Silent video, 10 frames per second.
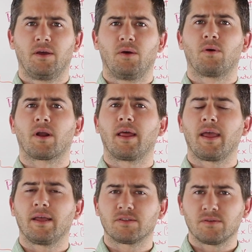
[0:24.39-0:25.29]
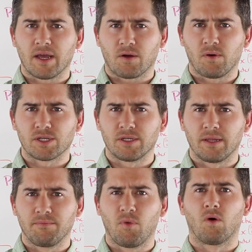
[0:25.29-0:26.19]
We're going to answer that question
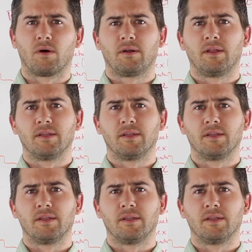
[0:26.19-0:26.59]
and more in